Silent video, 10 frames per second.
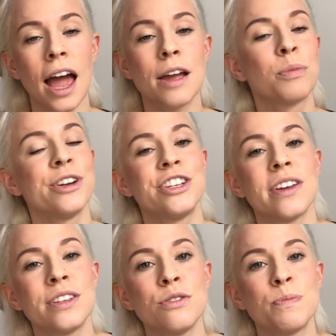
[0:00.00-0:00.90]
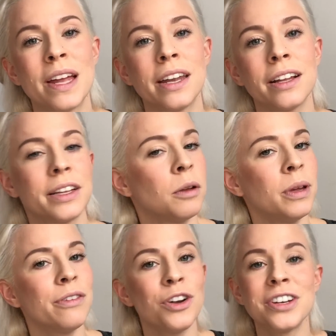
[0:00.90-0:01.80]
I appreciate you spending a little
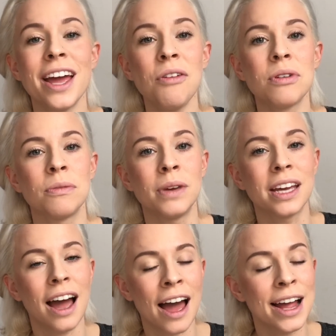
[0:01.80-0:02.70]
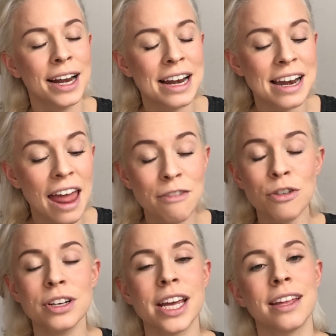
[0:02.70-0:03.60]
bit of your day with me. I
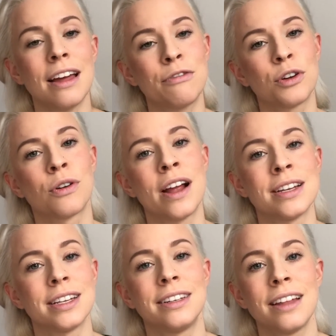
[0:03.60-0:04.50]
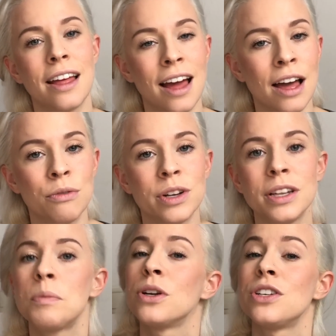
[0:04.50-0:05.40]
never take that for granted. I
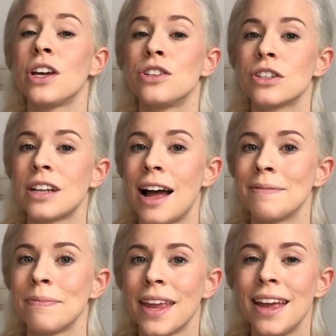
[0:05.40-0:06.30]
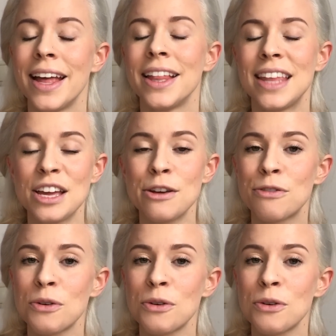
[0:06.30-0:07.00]
really appreciate your time. Thank you